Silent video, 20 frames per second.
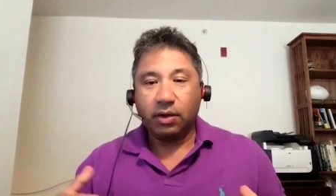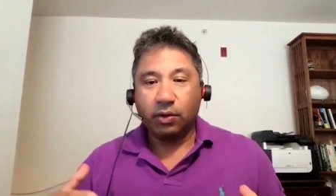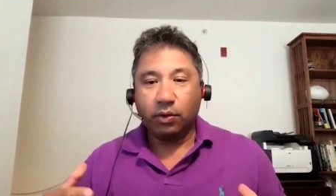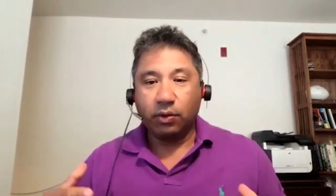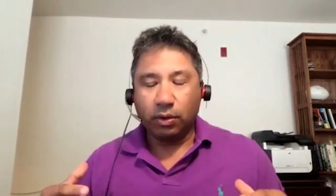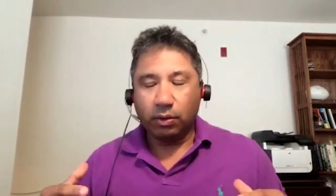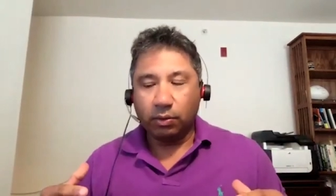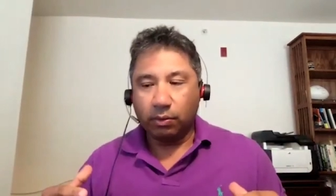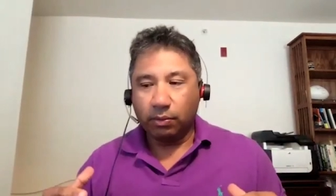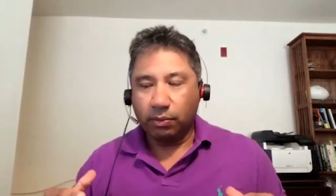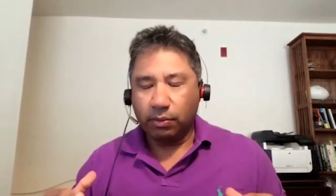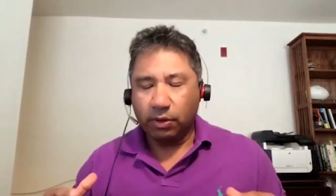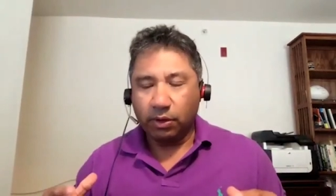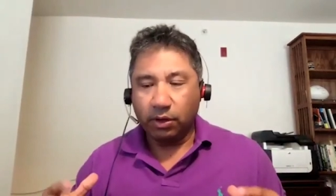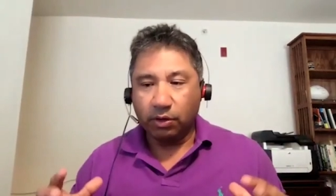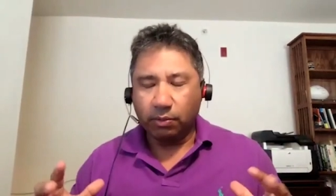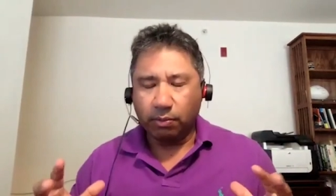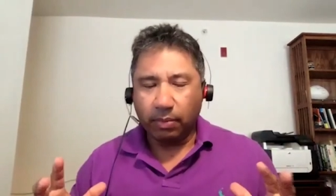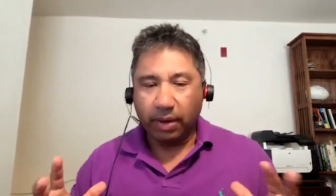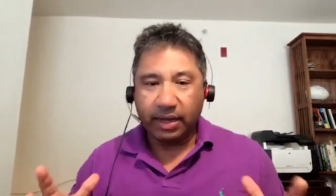you
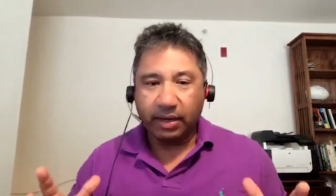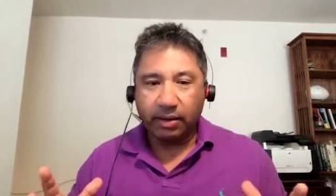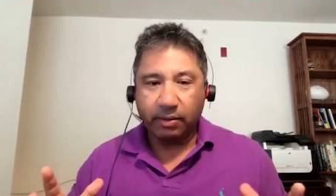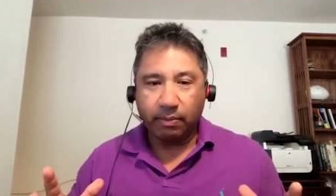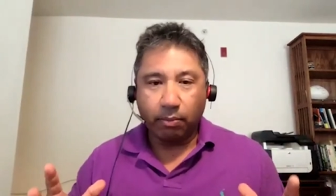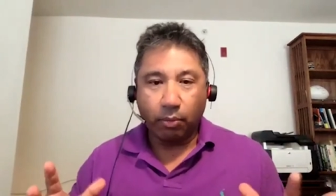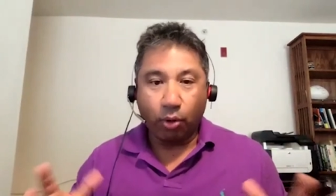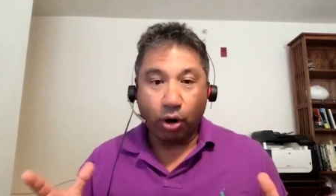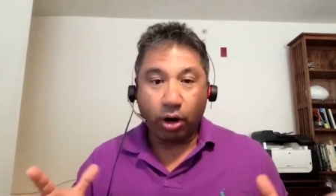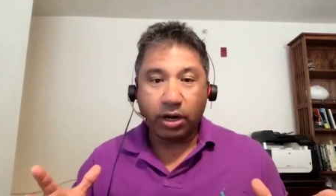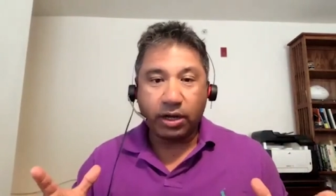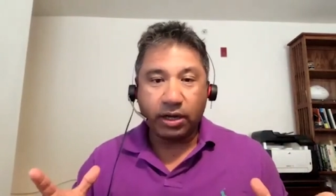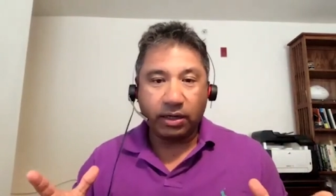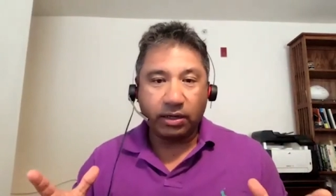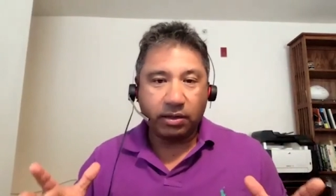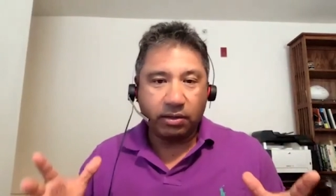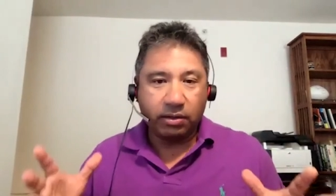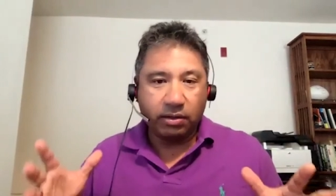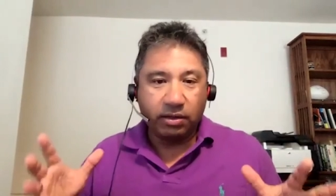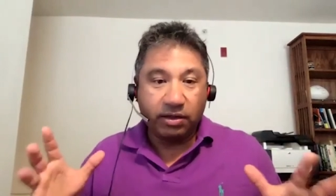know, might
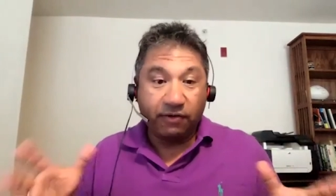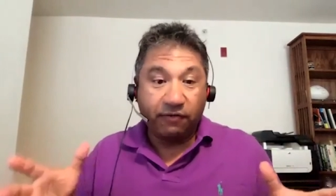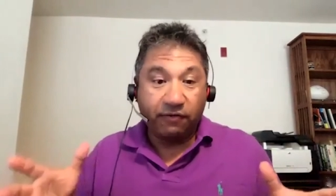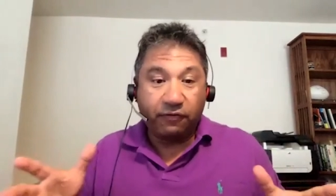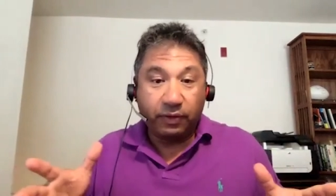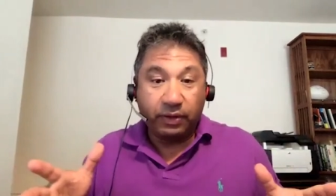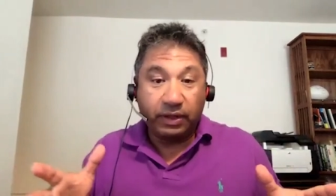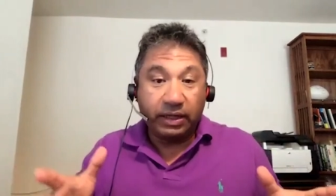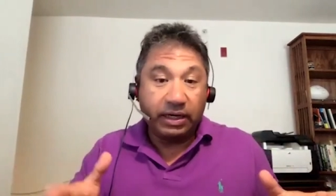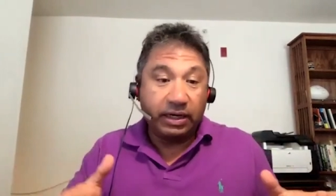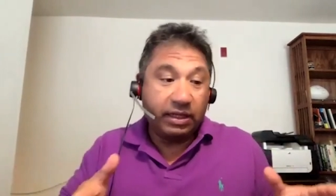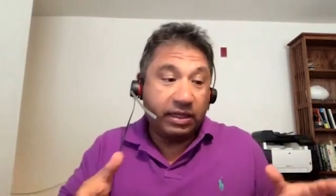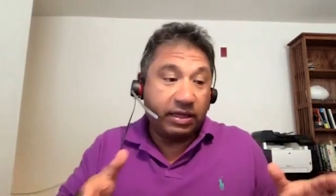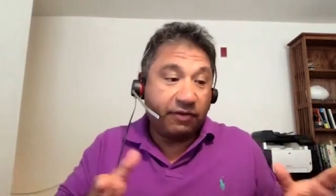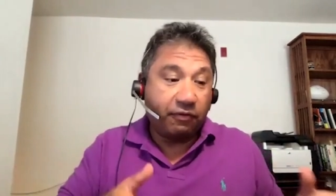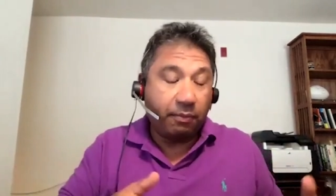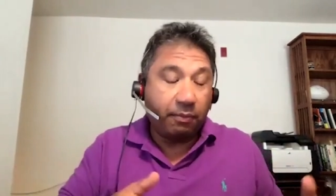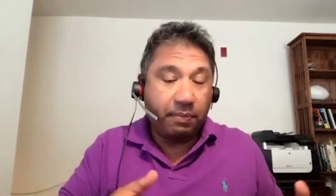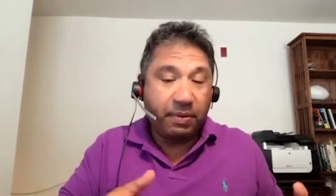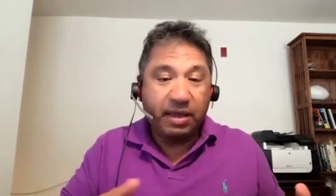market differently to
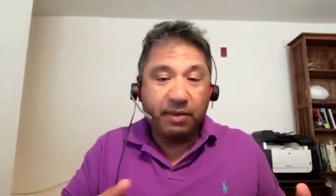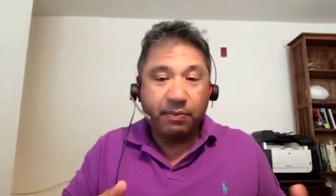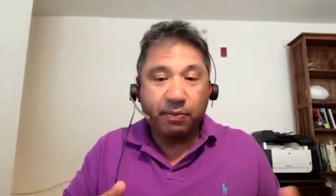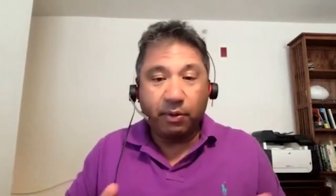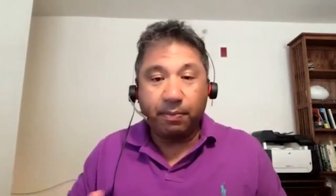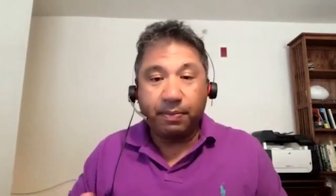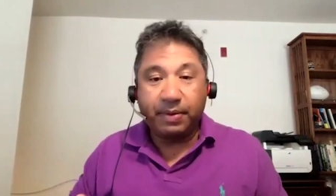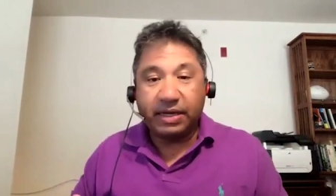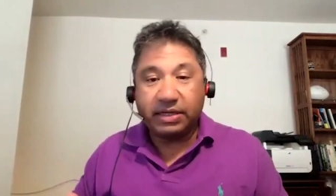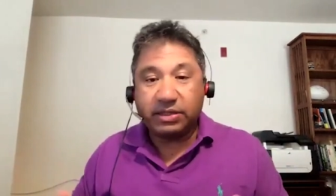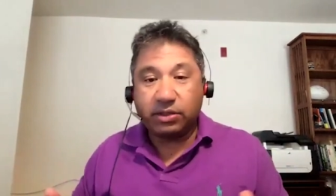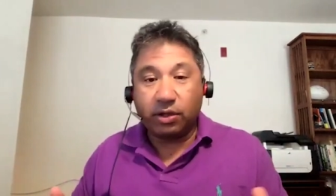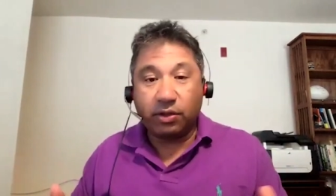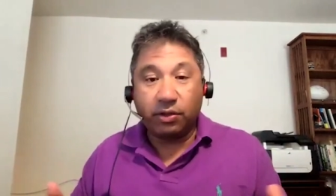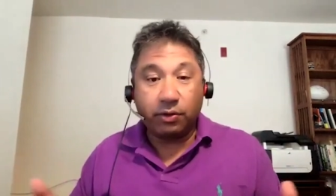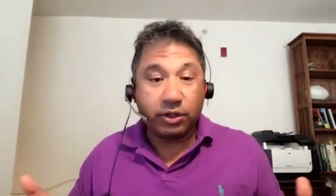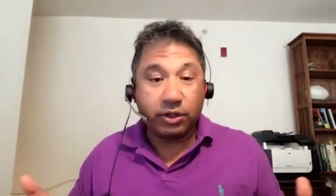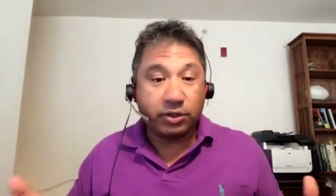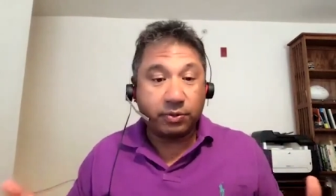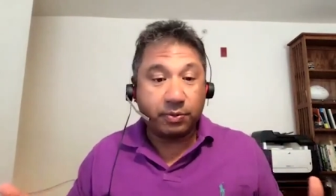different people based on
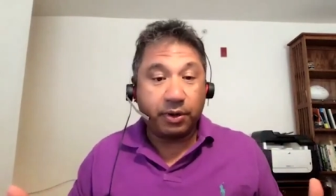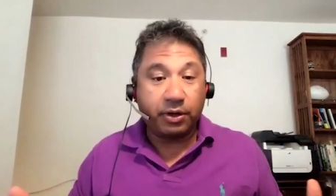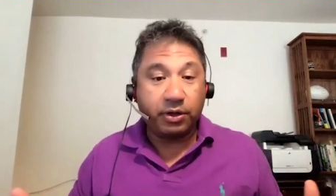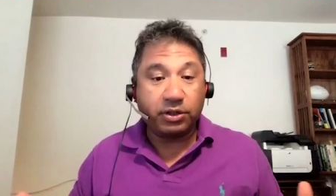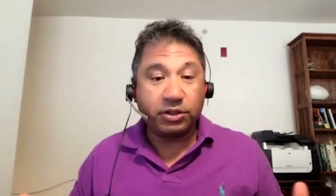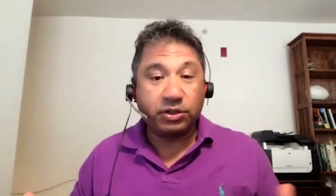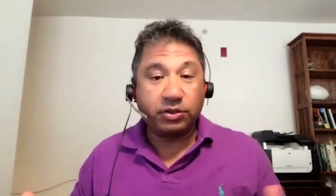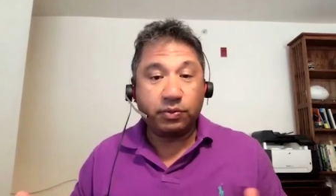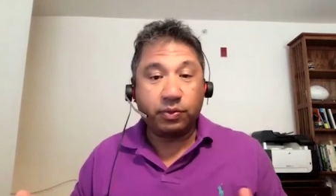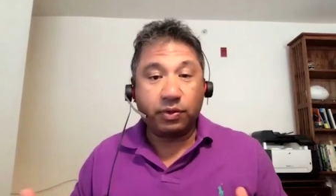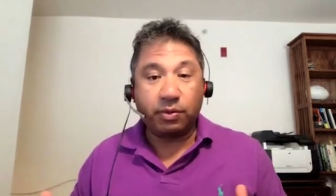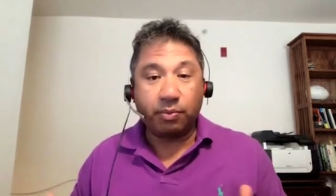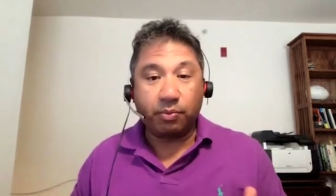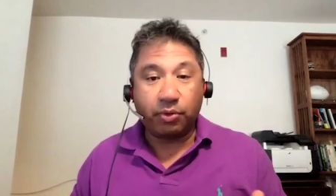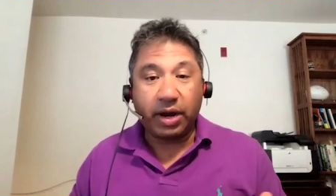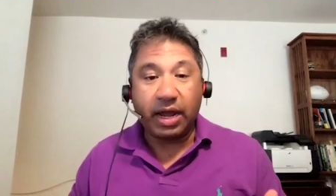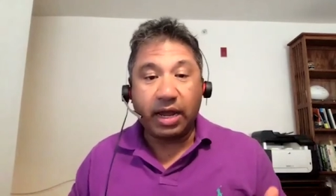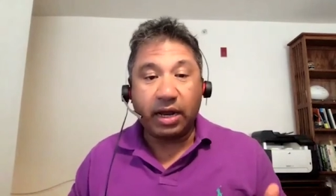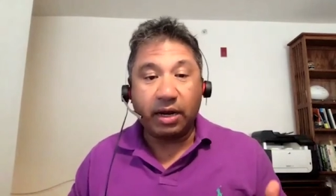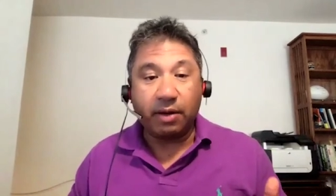their experiences with the
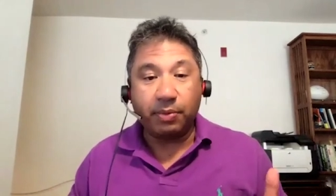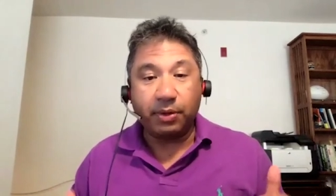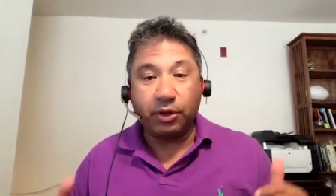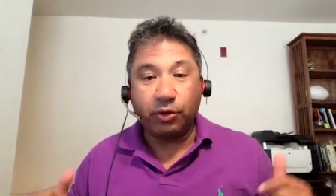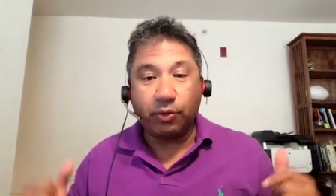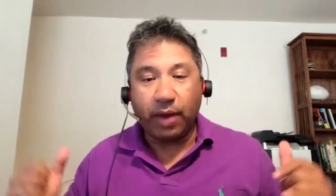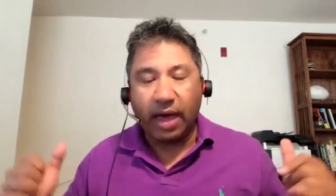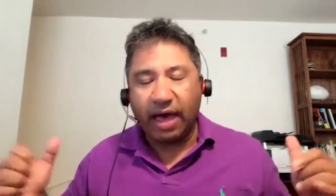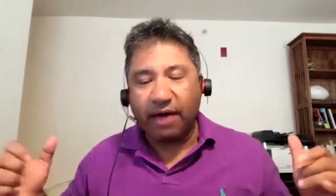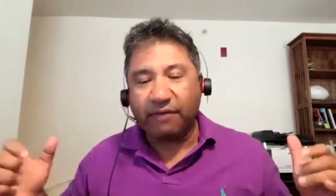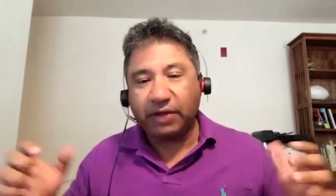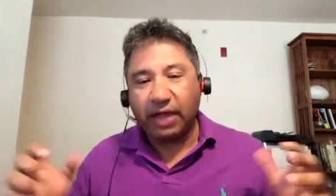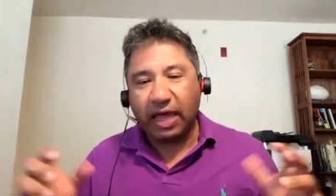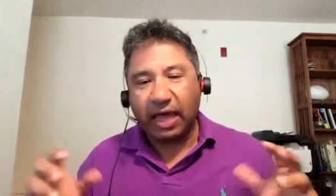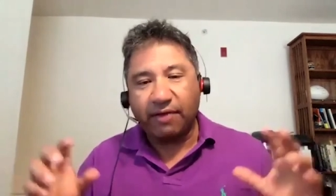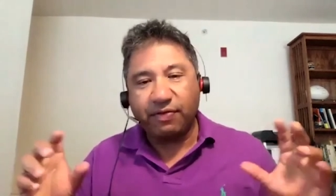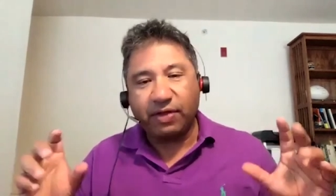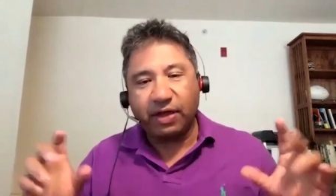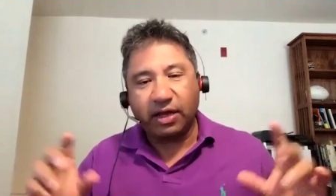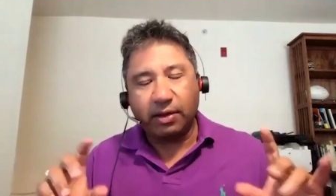brand, but you have to
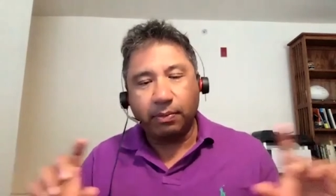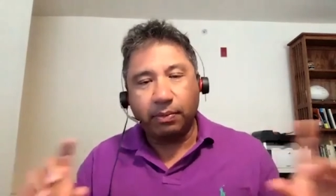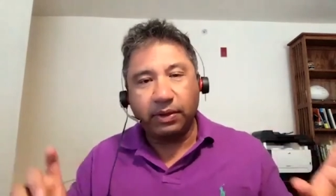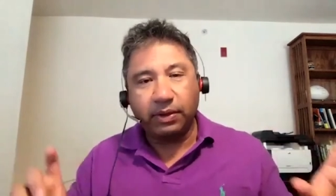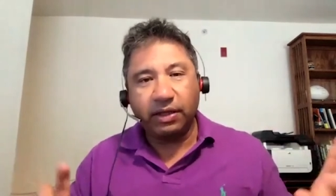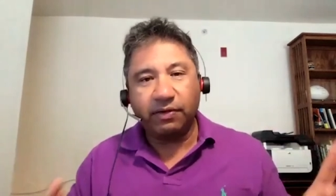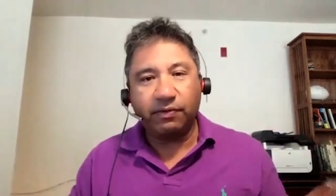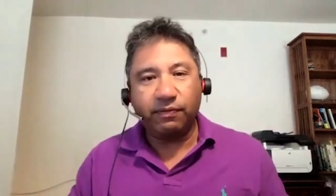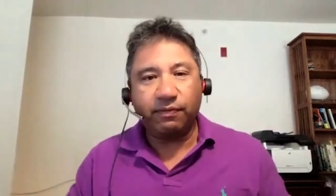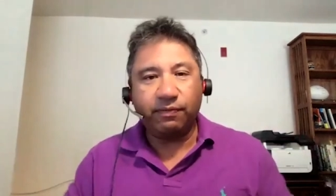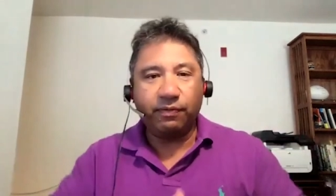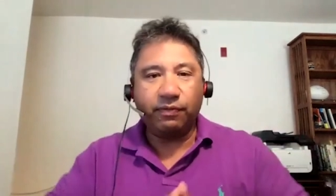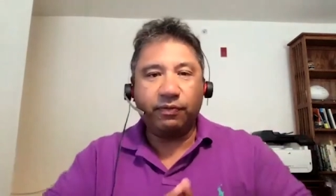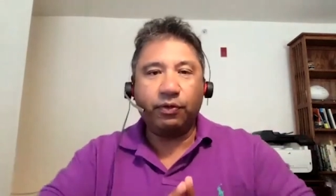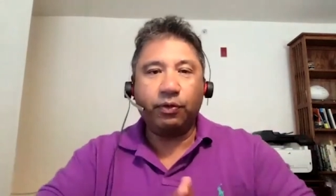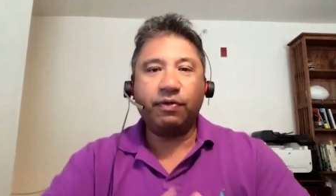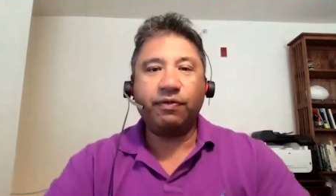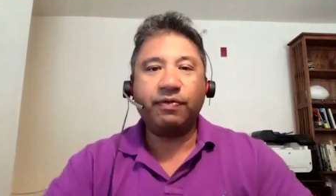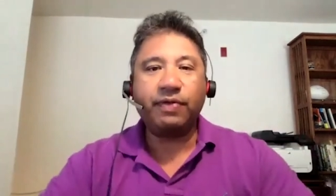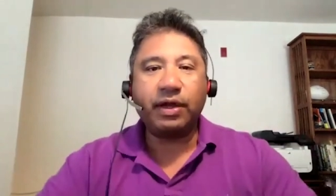have that complete
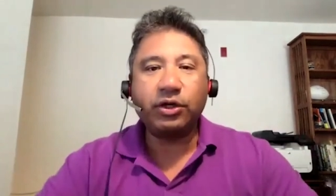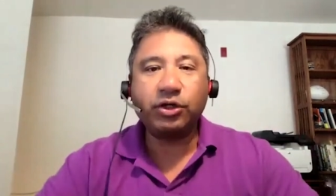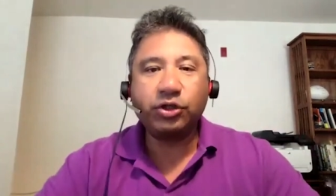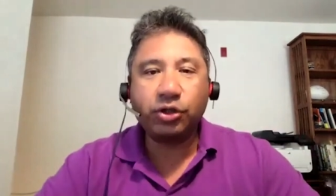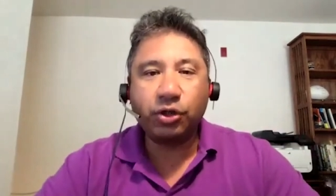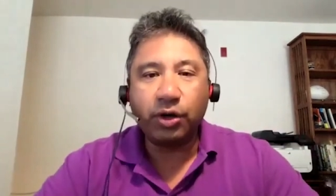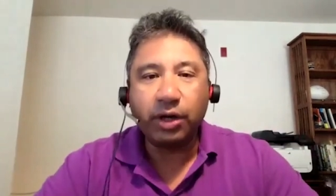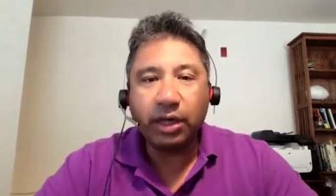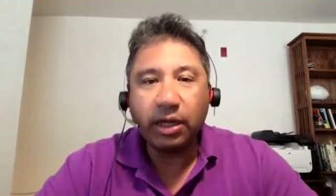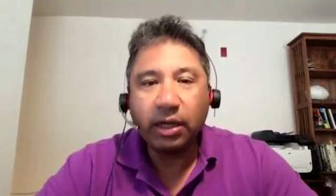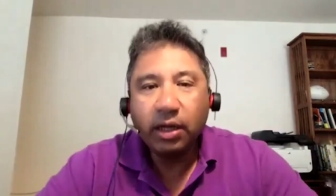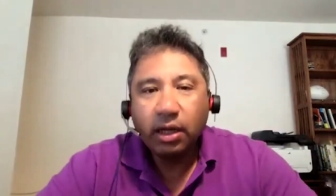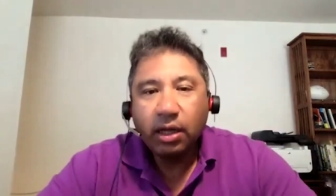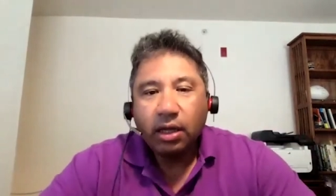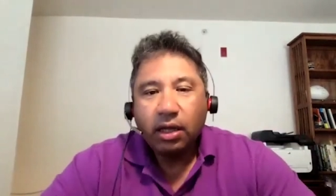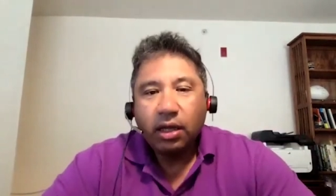view of that journey.